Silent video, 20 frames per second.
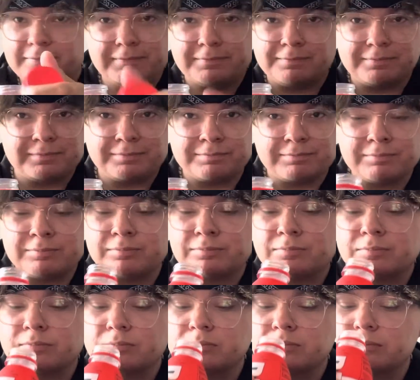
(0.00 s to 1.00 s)

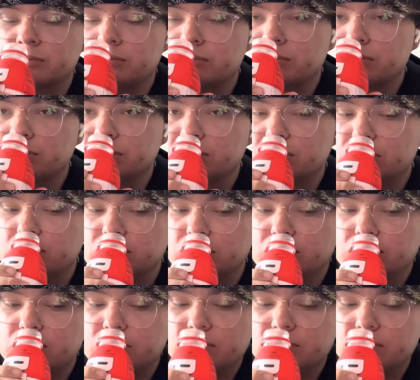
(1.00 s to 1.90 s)
[no speech]